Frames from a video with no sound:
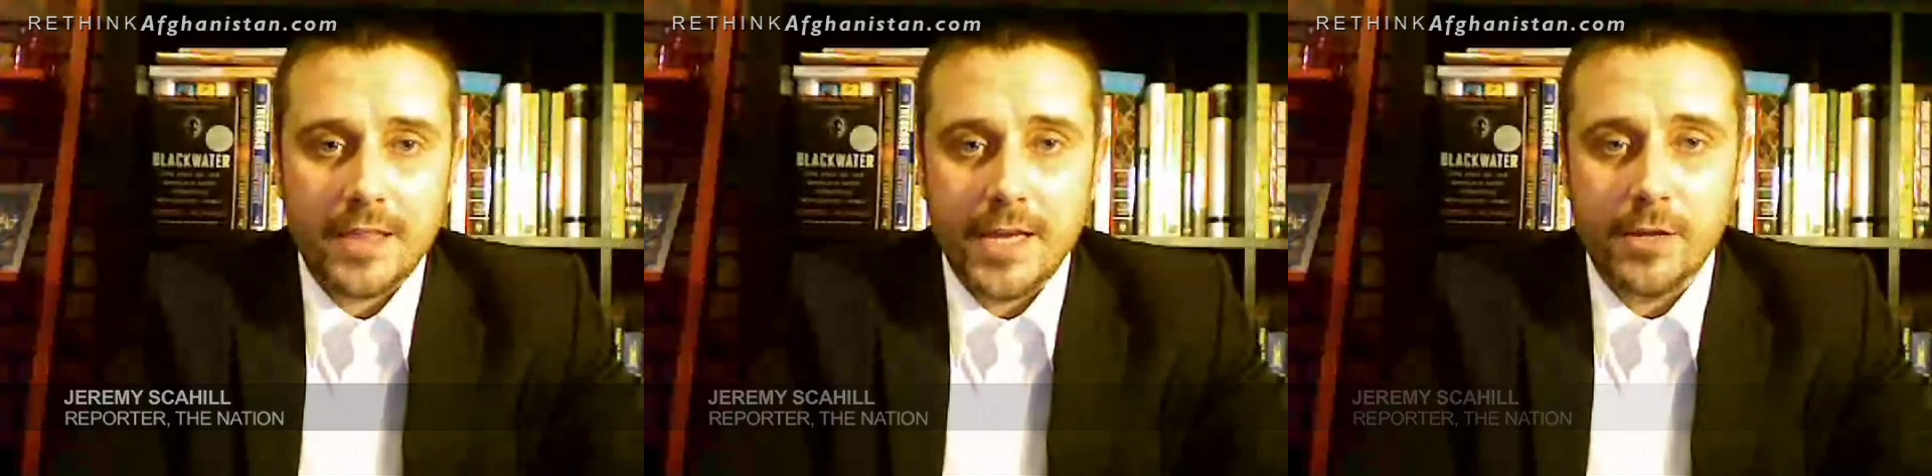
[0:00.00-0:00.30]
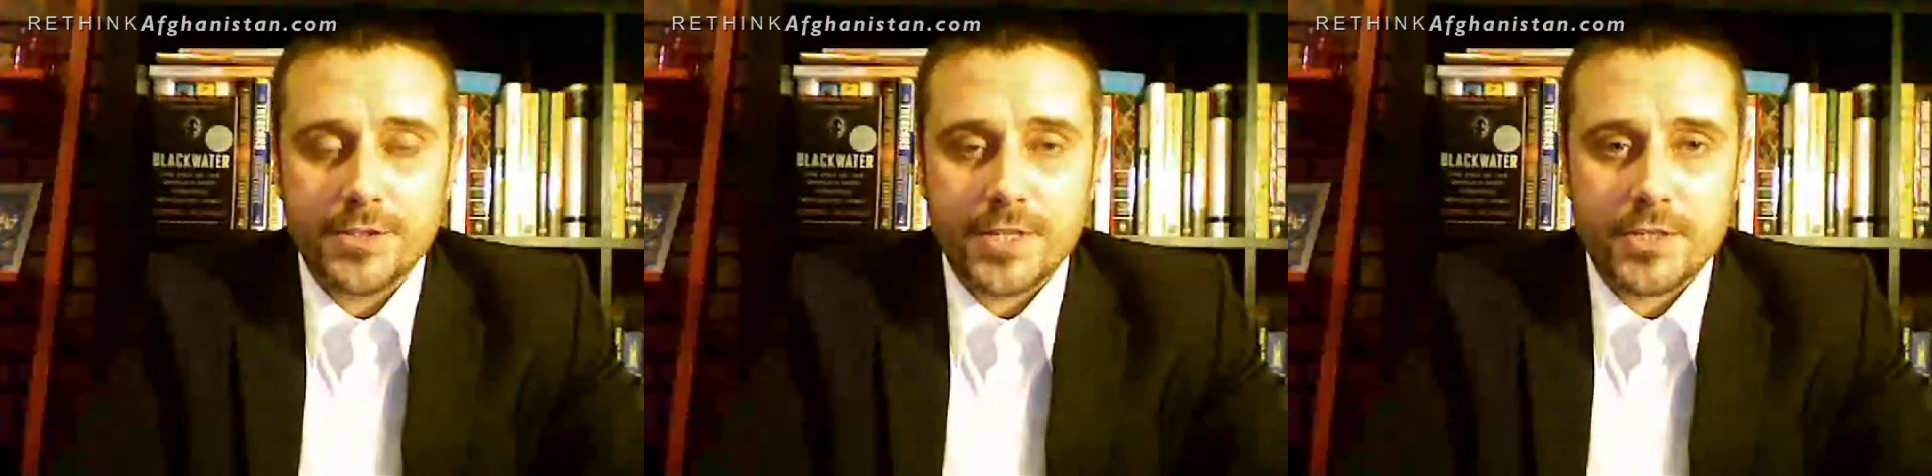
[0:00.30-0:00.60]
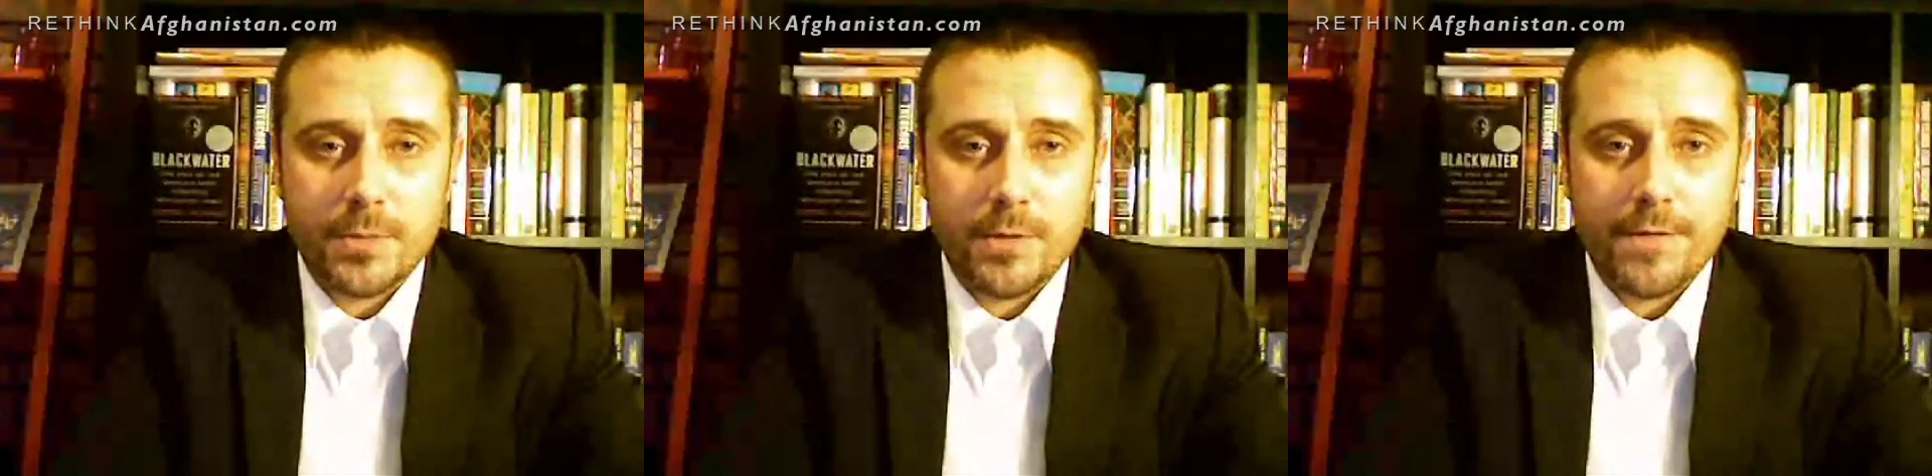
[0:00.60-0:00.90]
legal
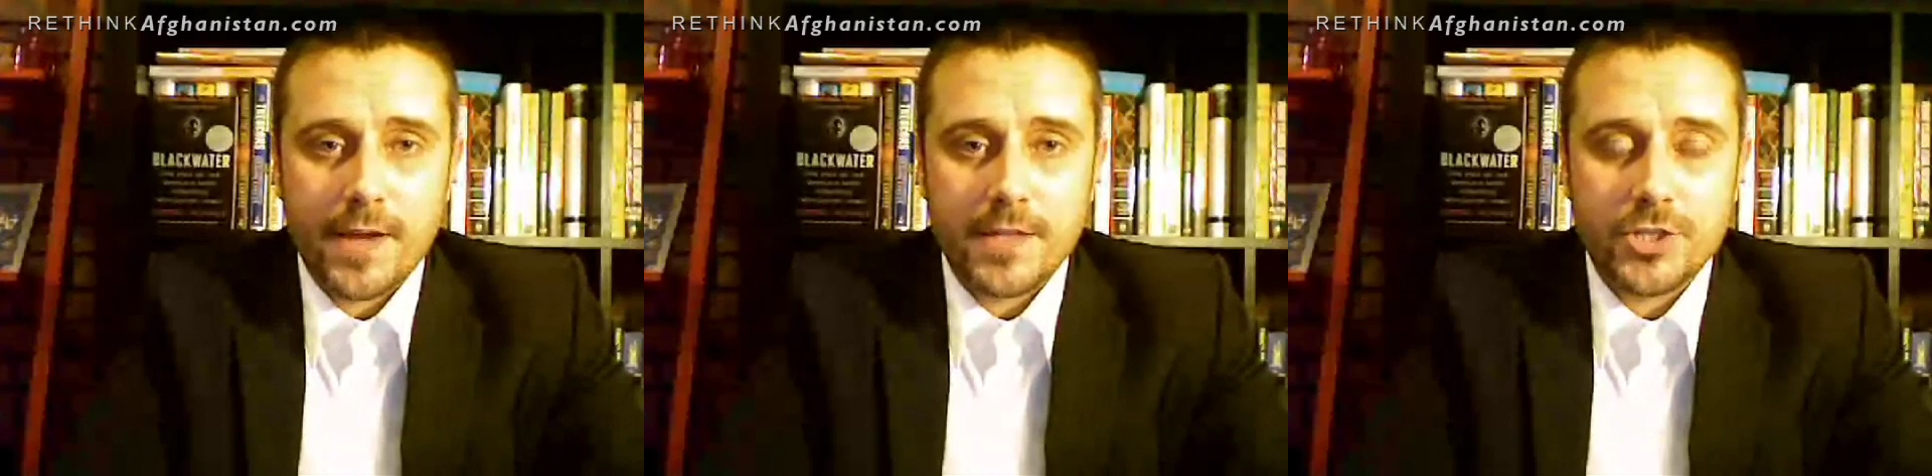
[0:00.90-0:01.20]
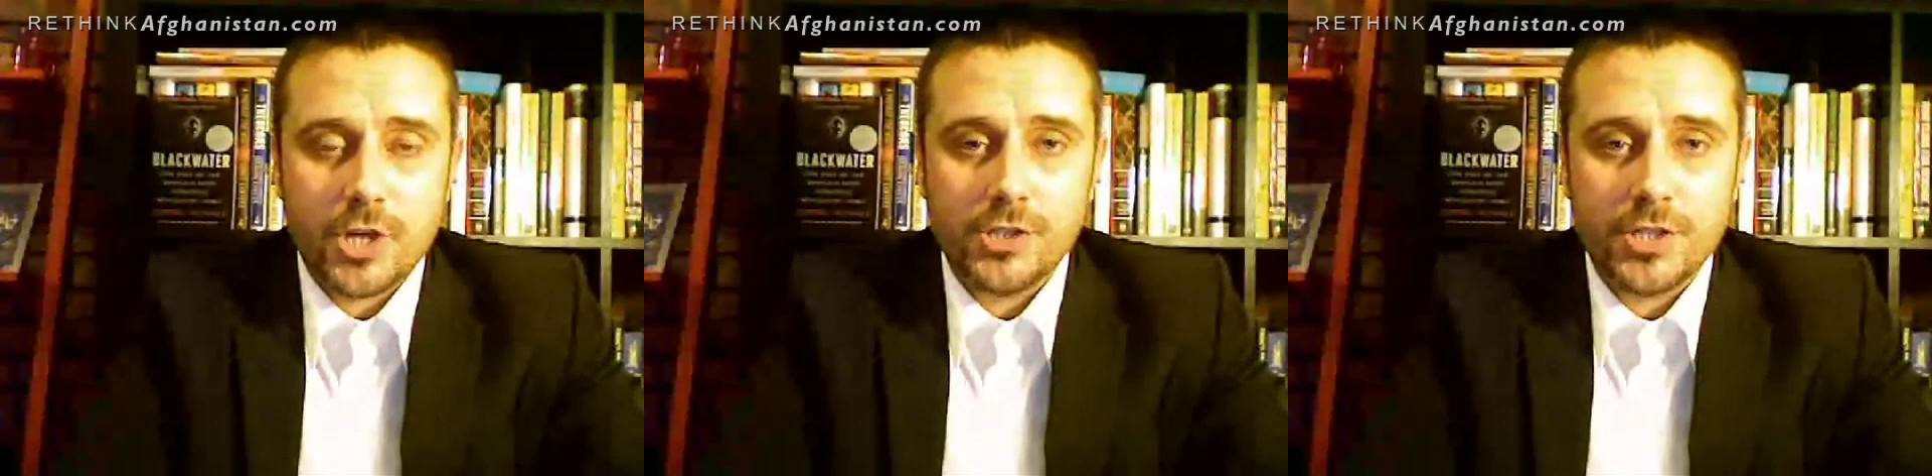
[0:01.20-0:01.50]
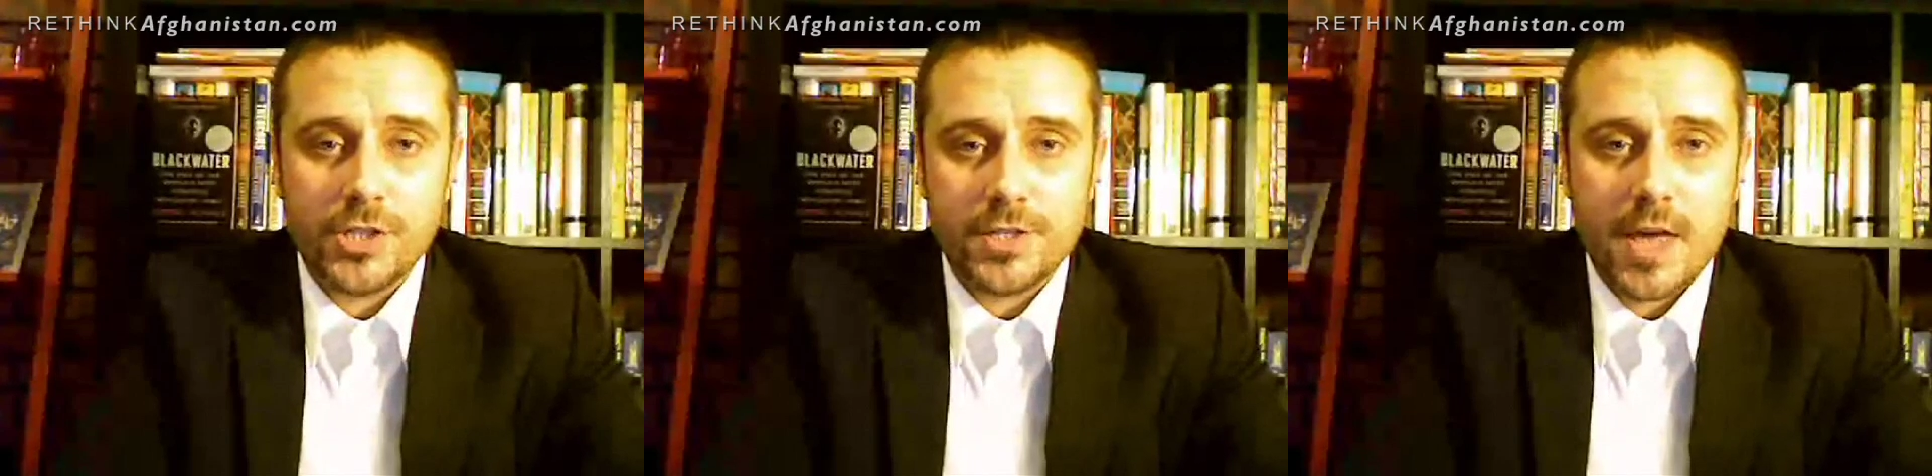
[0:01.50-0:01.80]
system to face
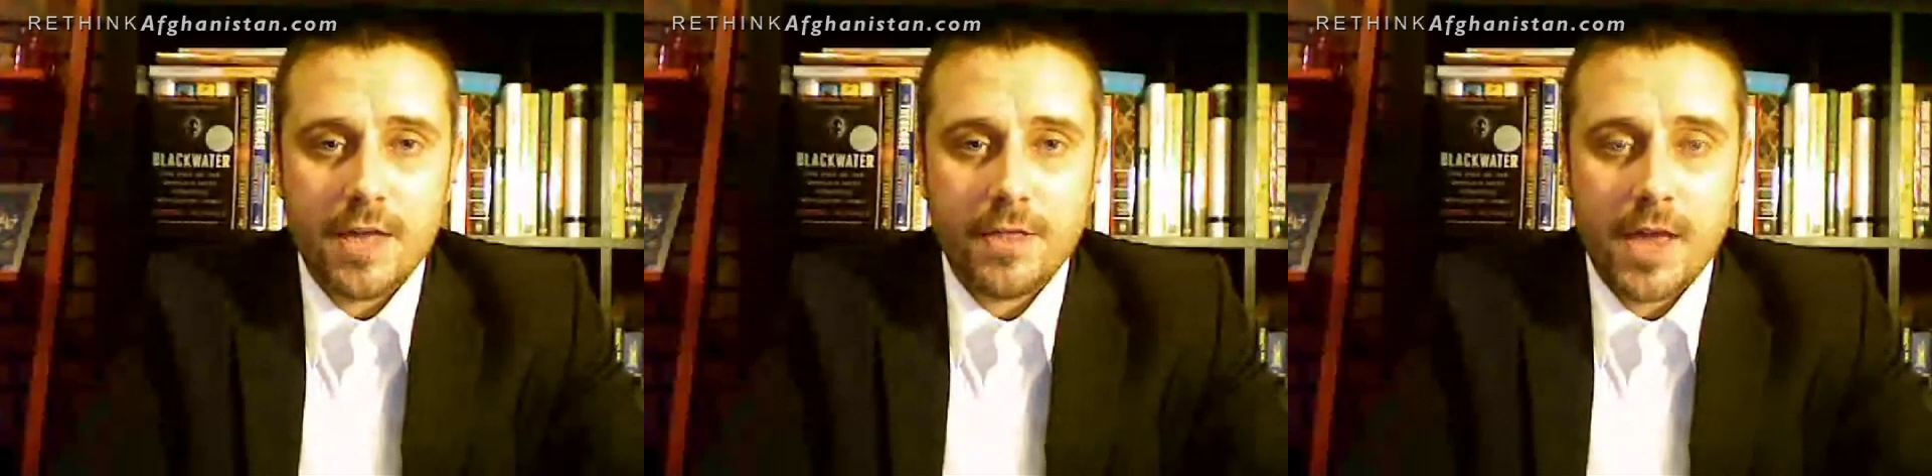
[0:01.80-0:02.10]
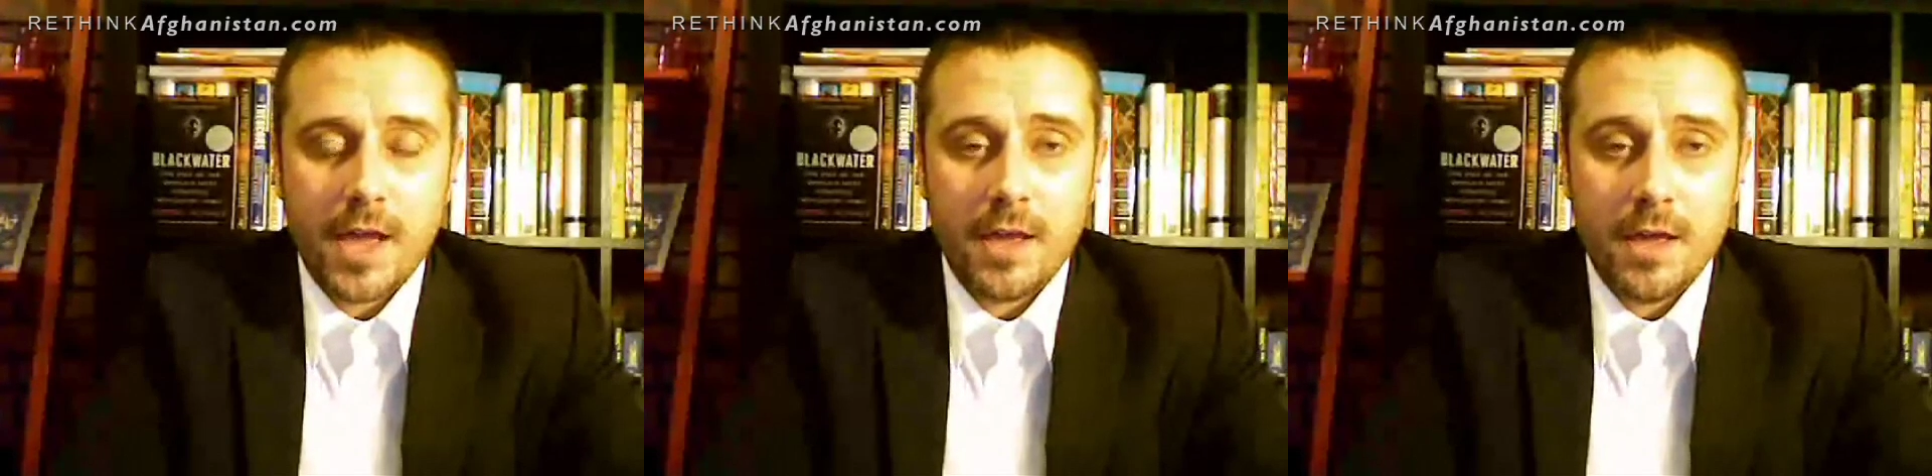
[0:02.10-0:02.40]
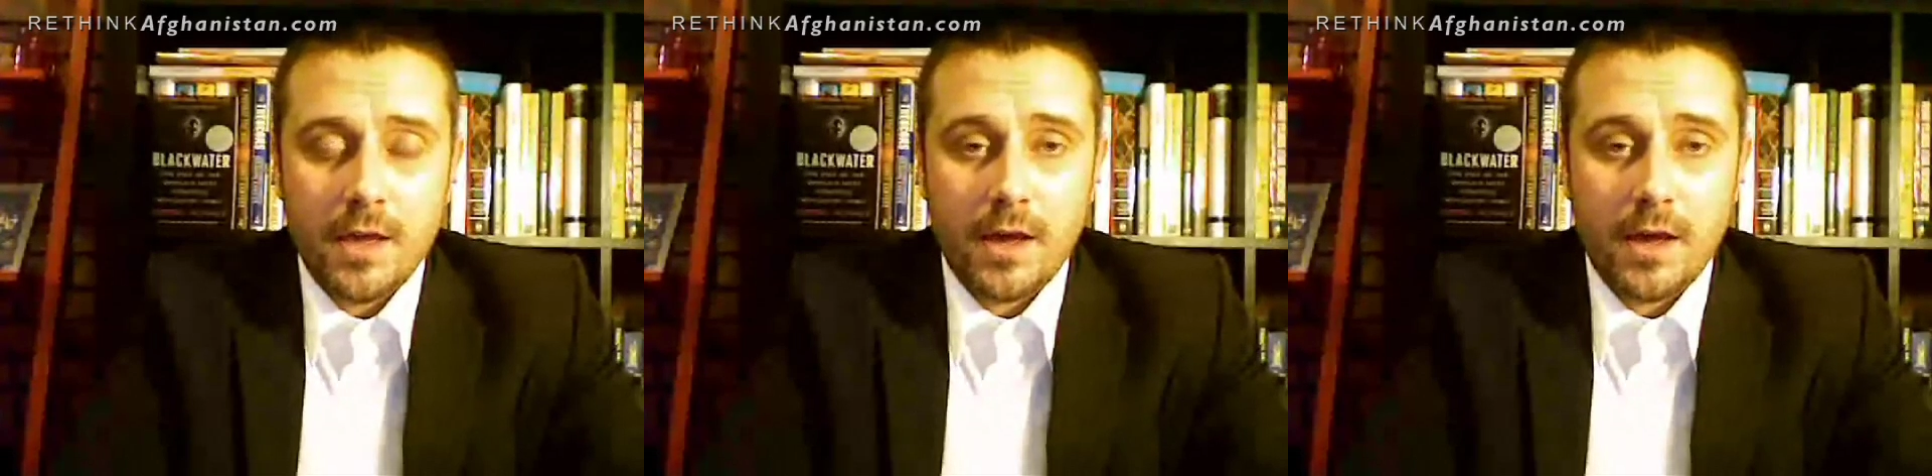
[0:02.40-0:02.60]
charges that they